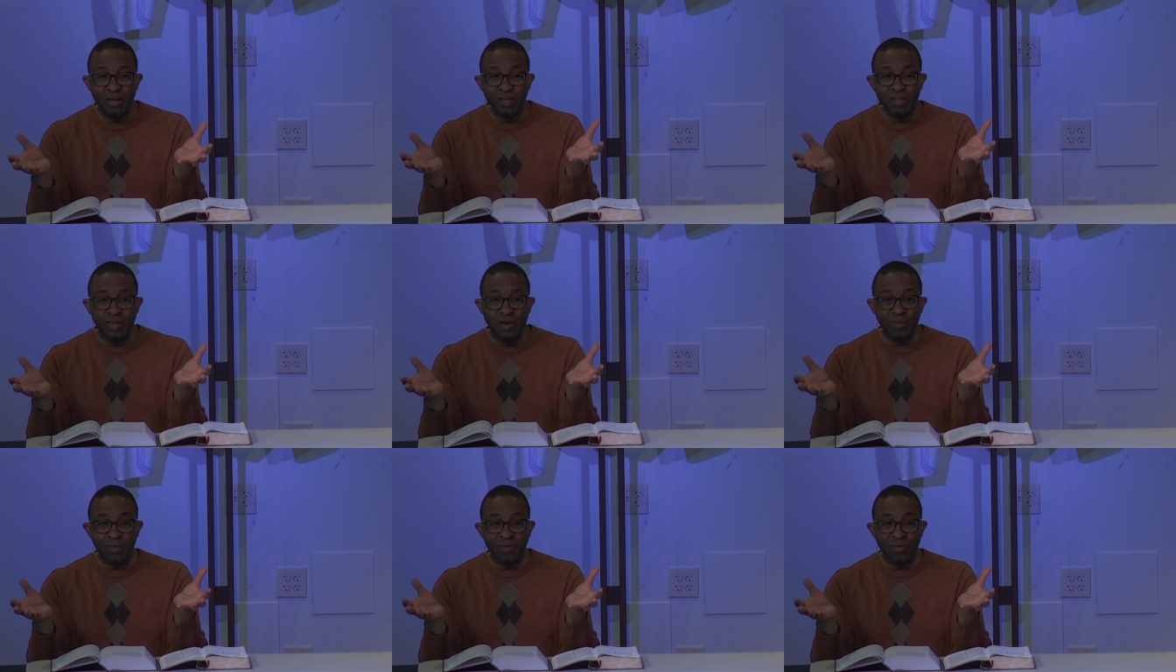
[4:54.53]

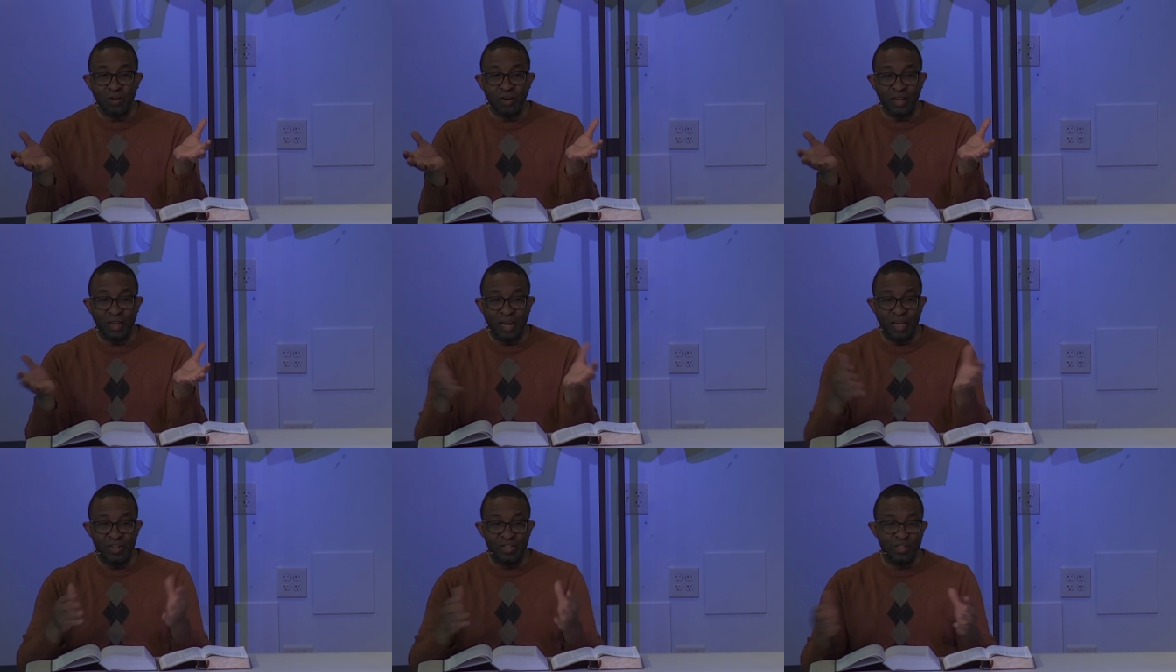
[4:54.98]
that we're
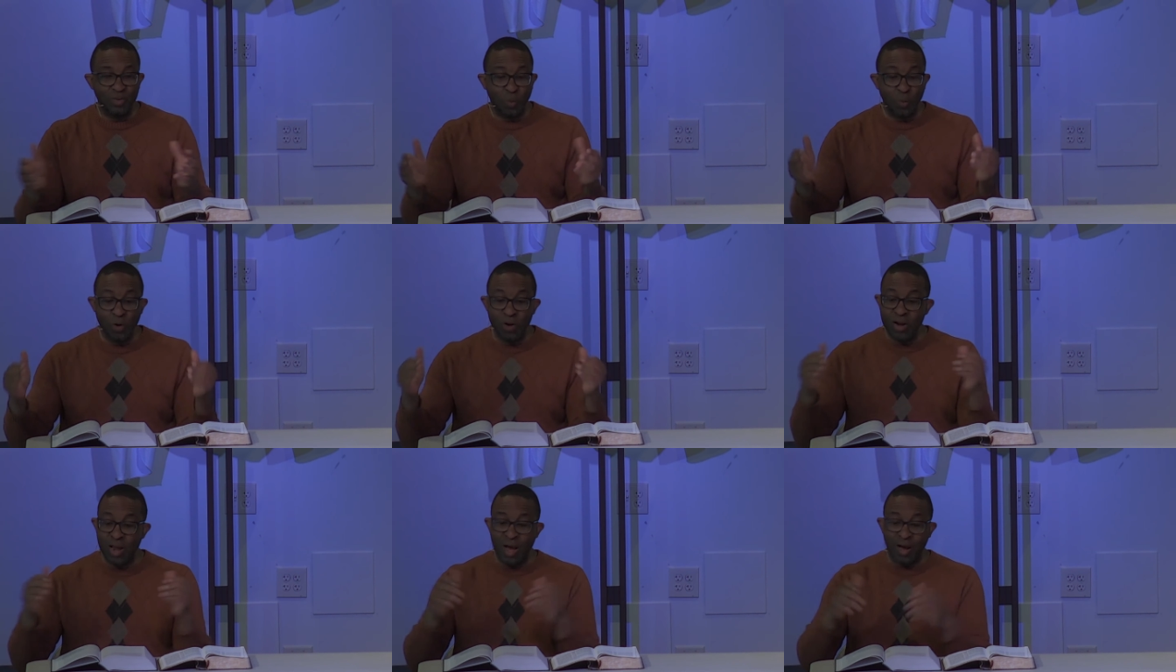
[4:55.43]
looking at. So
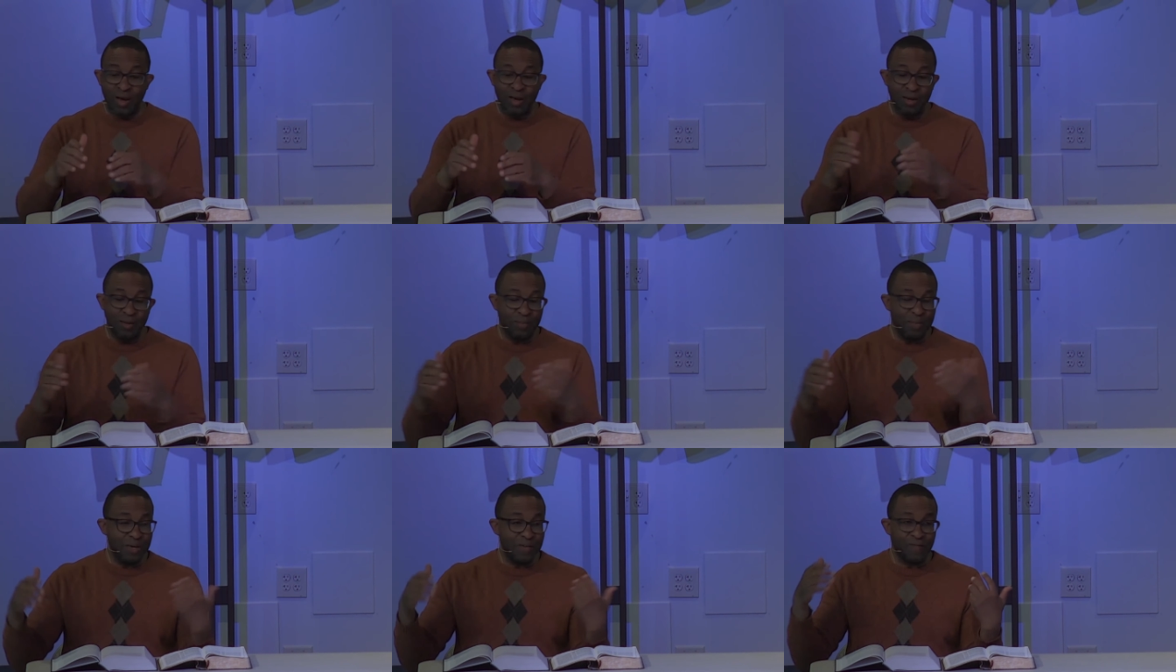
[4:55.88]
we're not
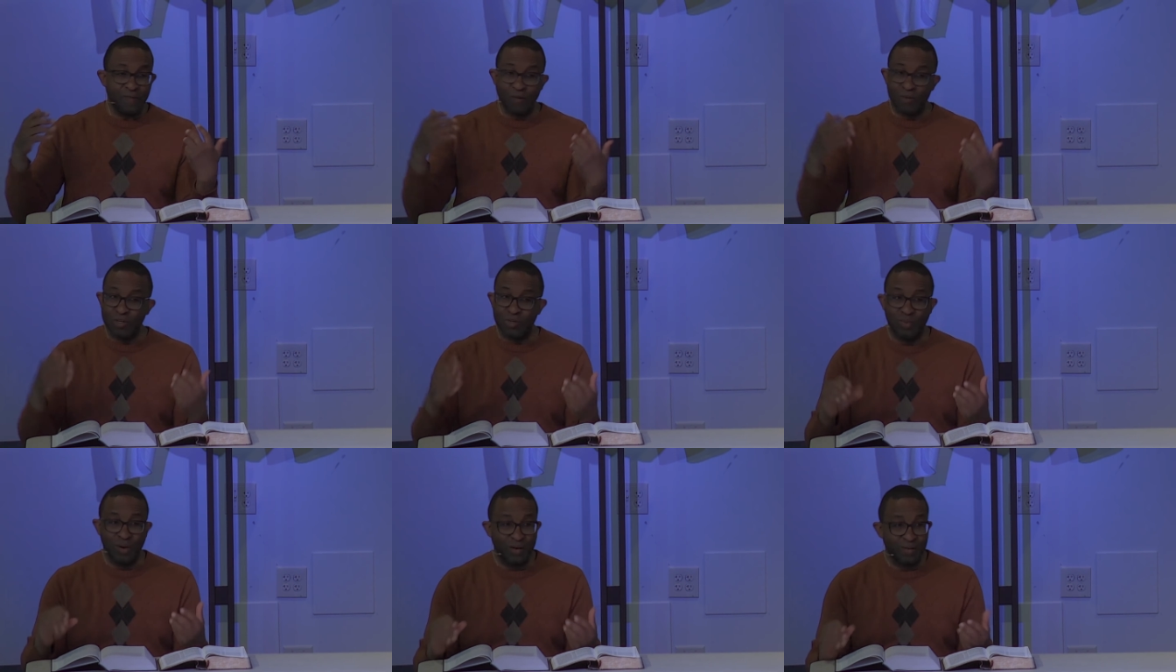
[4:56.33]
going to be
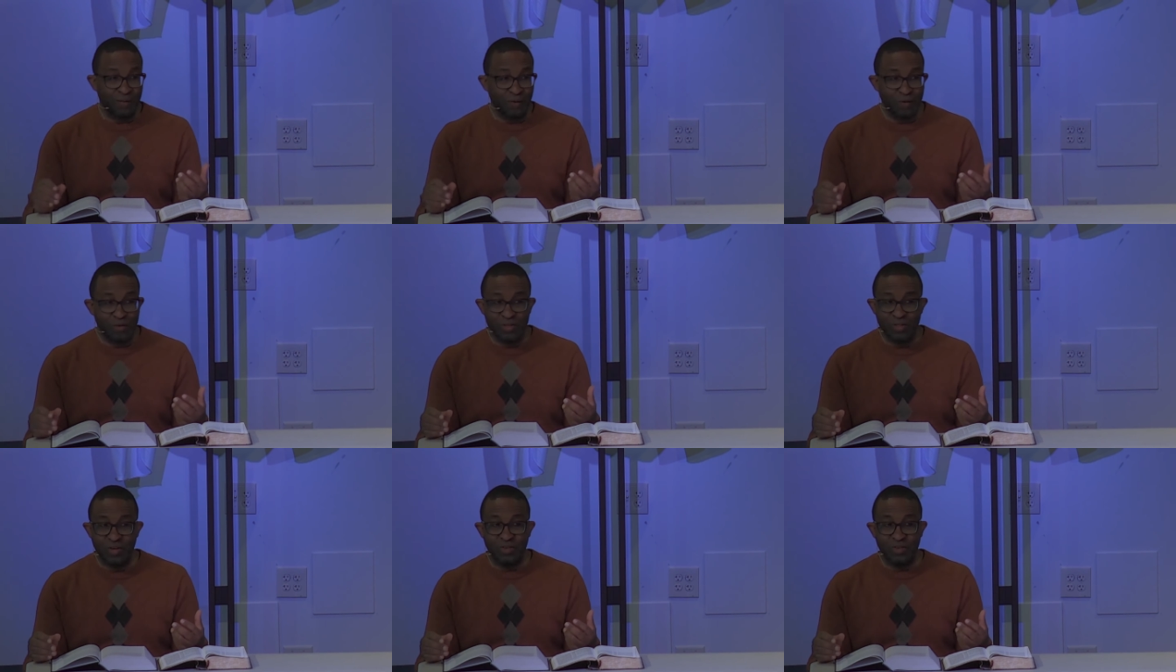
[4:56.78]
verse by verse.